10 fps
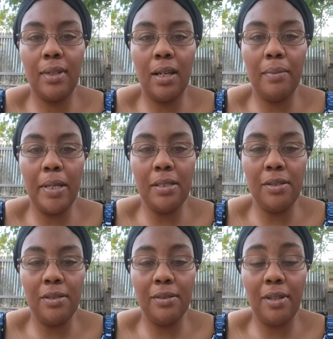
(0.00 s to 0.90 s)
got a
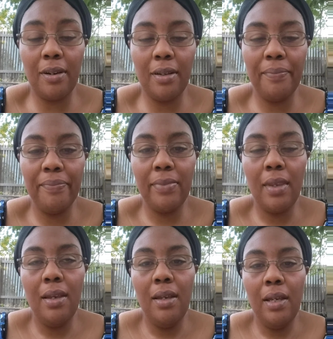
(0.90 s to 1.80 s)
message. Sorry.
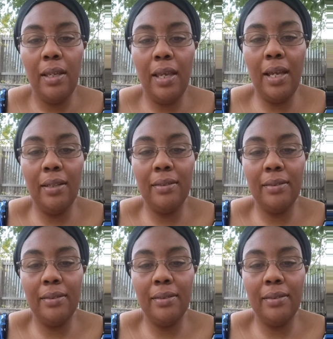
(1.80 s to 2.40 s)
Ah,